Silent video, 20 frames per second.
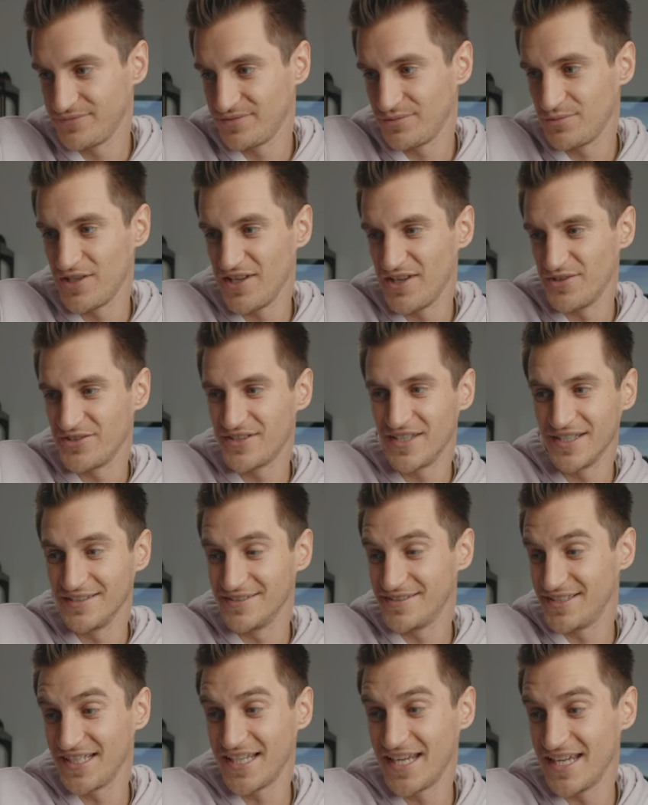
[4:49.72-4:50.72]
one of those
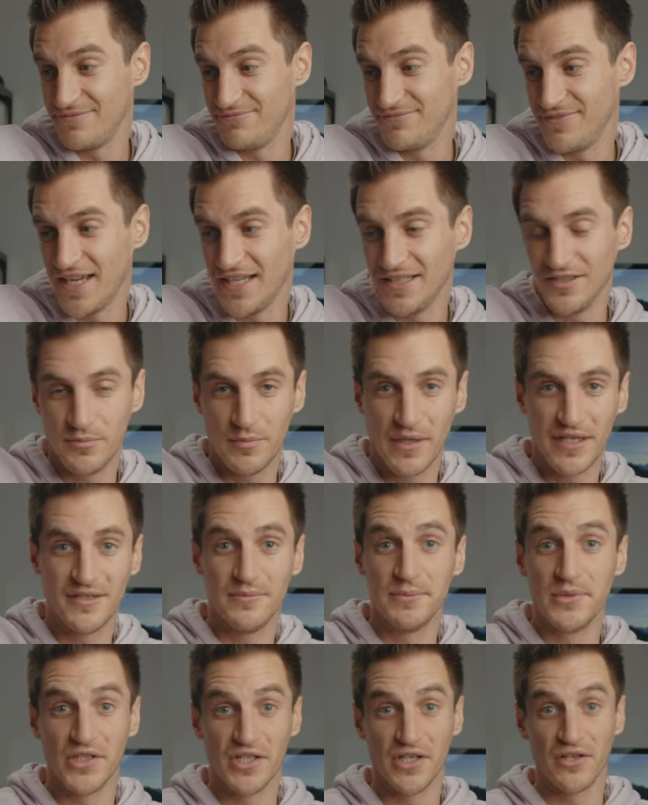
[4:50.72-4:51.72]
things, again, hate
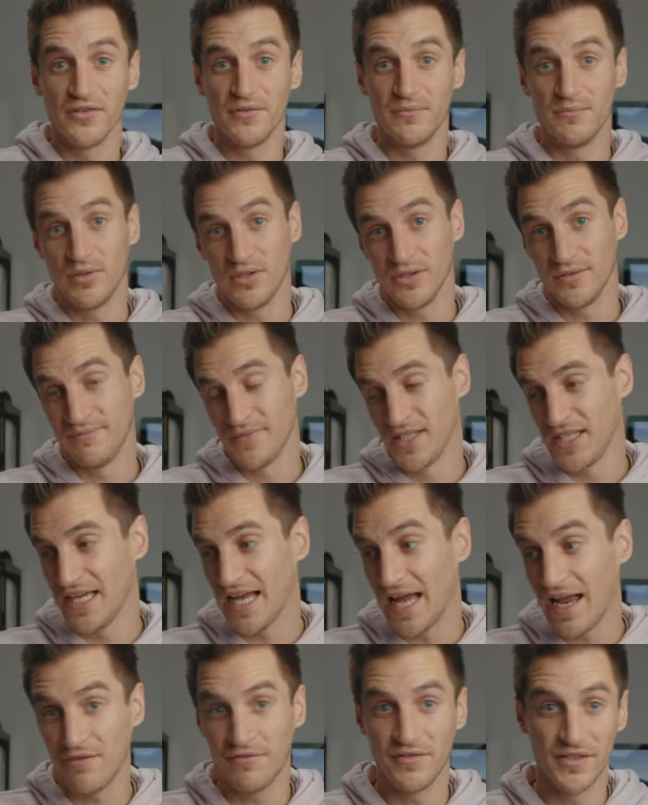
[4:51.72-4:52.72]
spending money on them, but
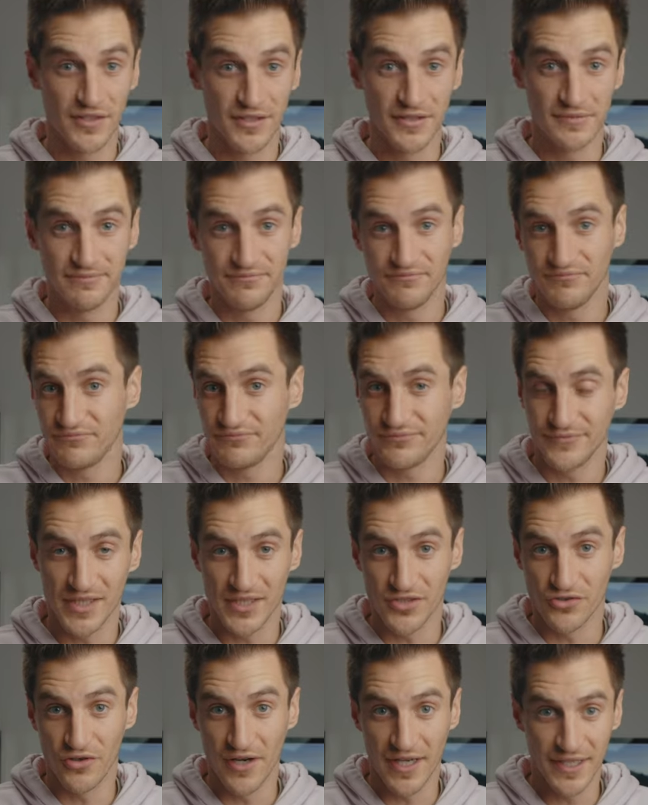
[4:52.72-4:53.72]
having them
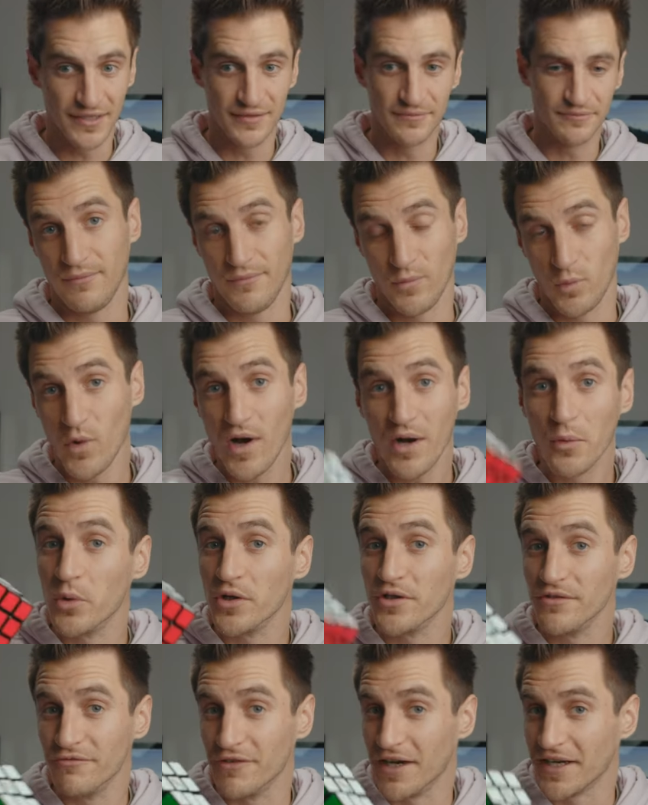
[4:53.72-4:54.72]
is great. What I
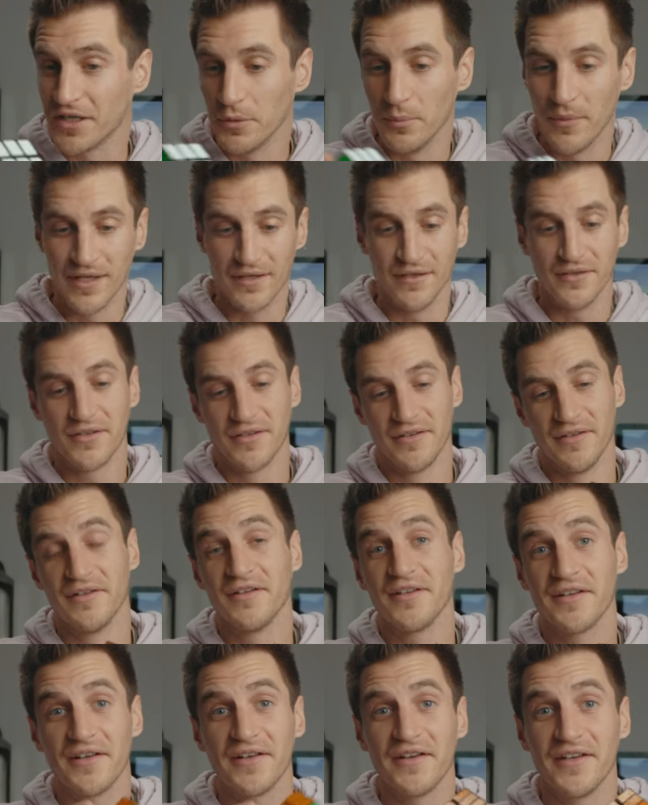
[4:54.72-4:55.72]
wouldn't recommend
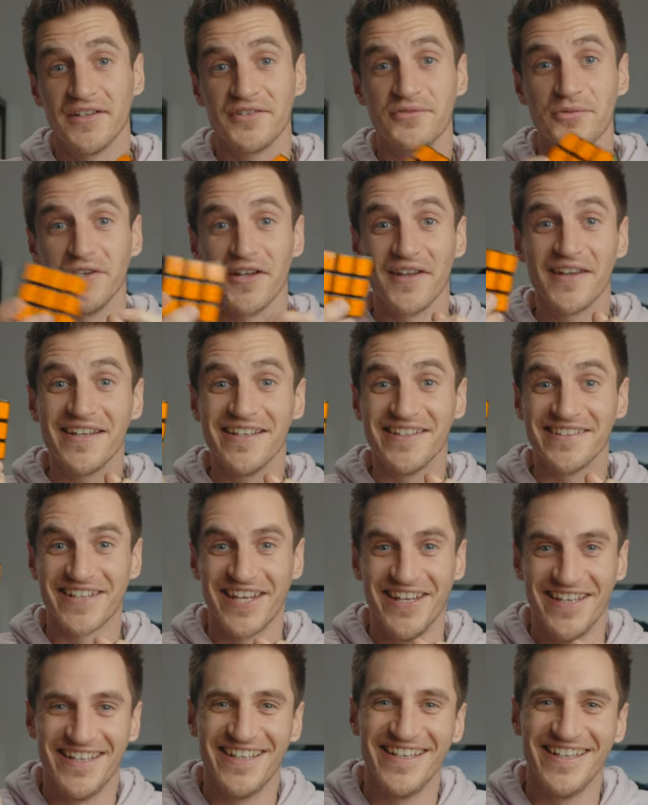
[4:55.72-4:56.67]
is one of these.